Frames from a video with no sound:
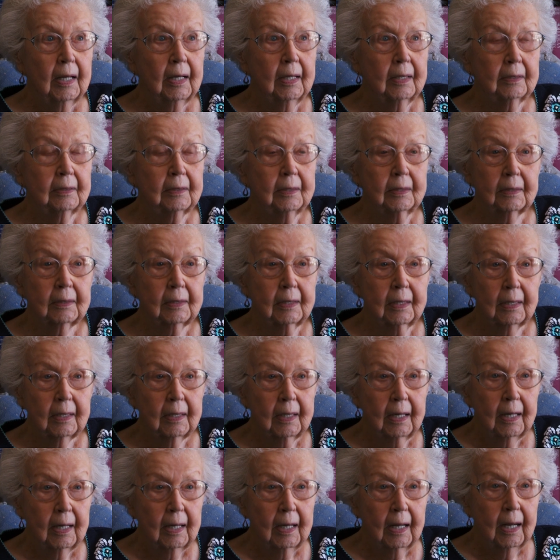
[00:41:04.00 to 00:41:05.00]
and uh,
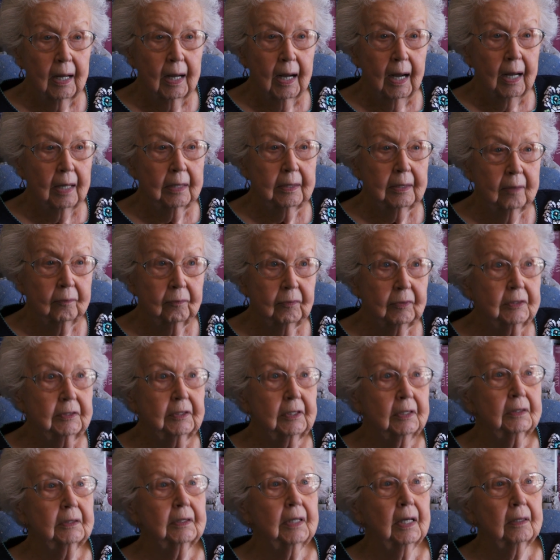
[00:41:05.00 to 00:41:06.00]
I never
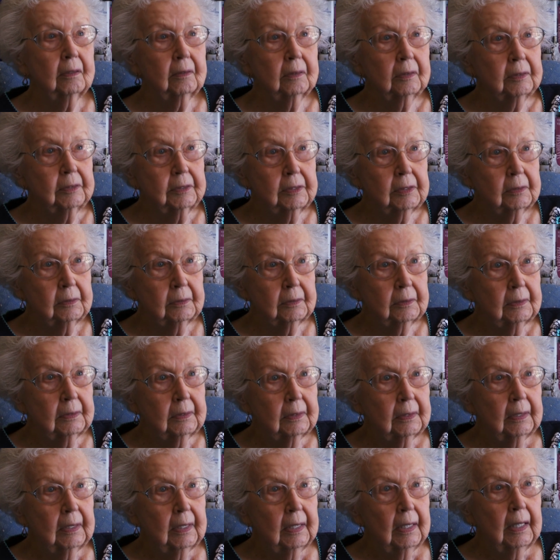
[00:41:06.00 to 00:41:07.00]
did get her to.
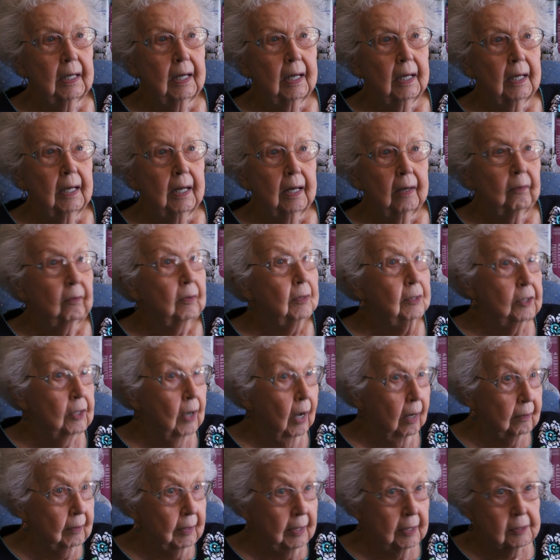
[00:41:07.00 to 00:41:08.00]
Well,
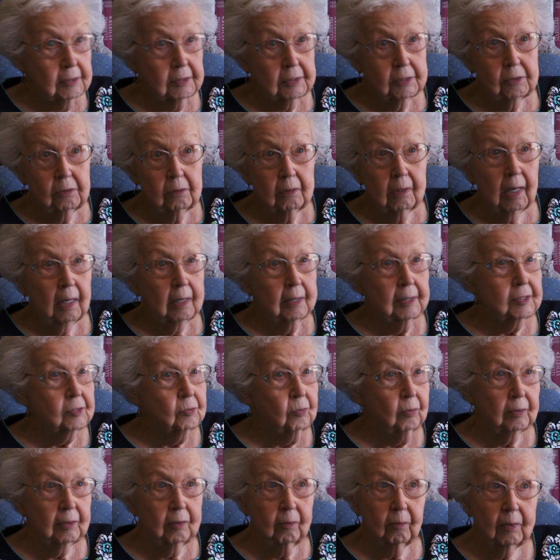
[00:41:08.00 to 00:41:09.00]
I guess you
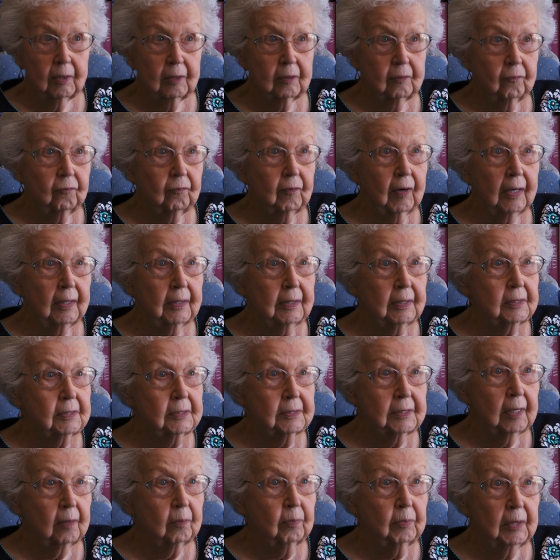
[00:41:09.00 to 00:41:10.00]
guys were the one who finally
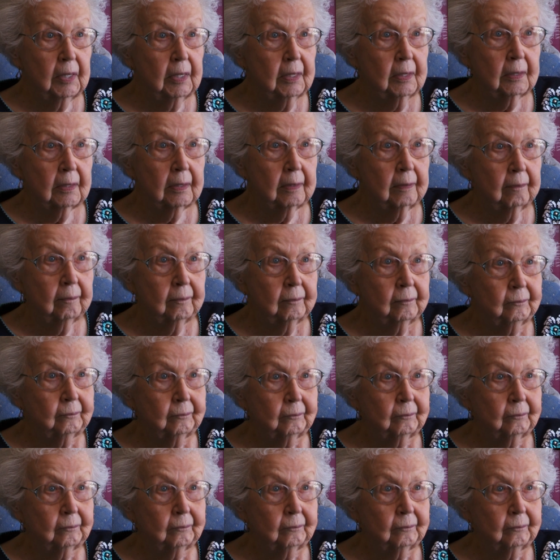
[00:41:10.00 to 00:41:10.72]
stepped in.